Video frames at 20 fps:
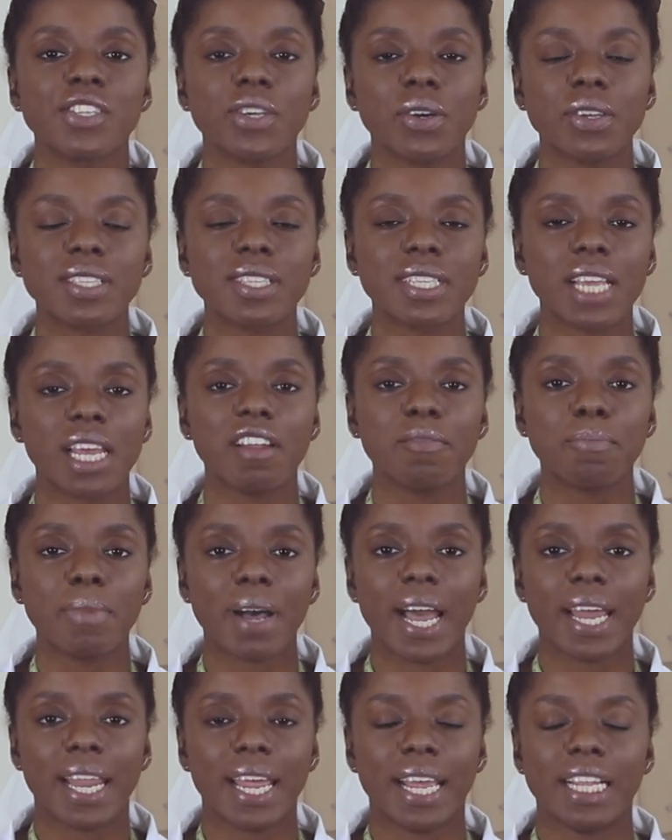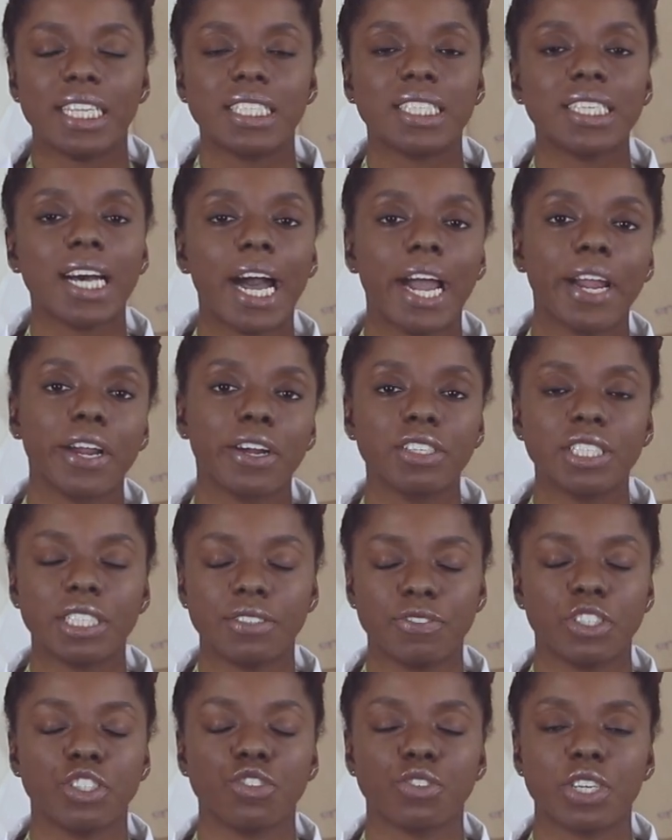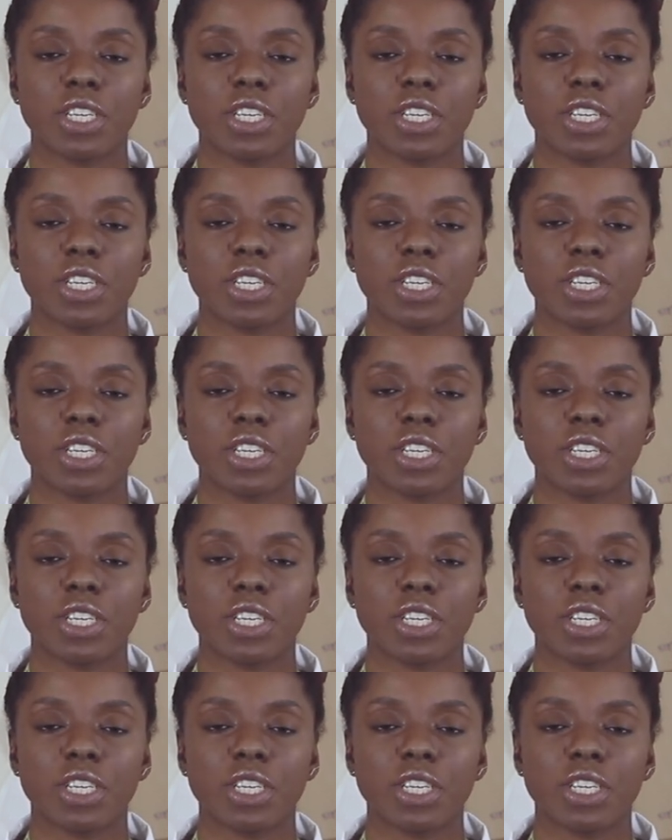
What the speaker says: So instead of buying an entire different